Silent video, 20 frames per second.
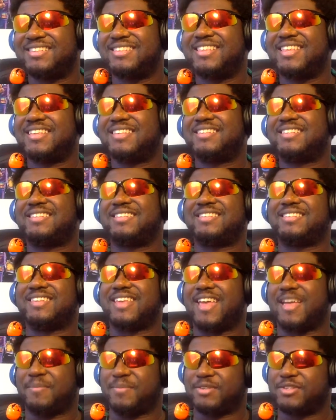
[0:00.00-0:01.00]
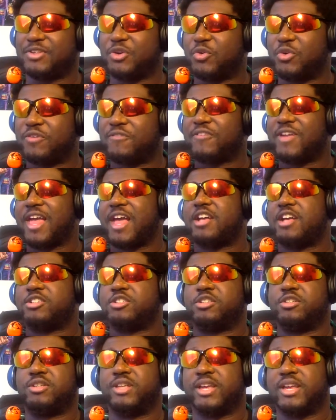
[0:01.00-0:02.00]
this episode of
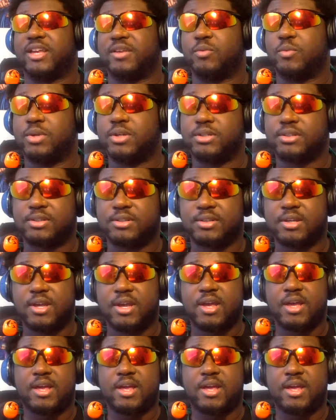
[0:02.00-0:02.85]
Azur Lane was